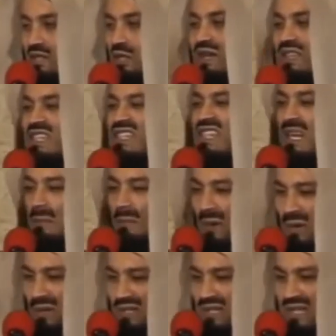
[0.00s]
So it is
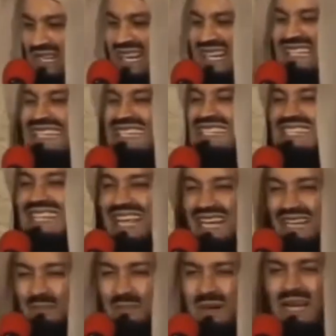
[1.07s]
reported, it is
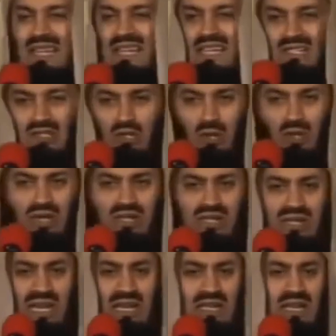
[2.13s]
said by the
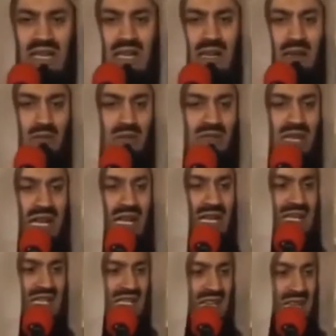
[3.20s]
historians that Musa
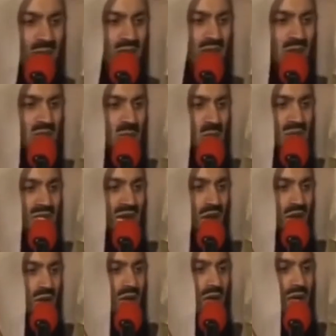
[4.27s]
alayhi salam, when he was put
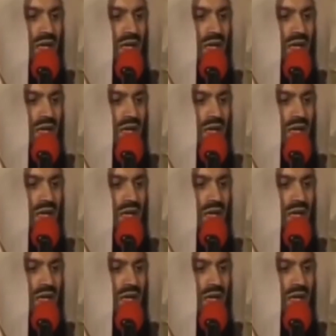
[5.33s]
down,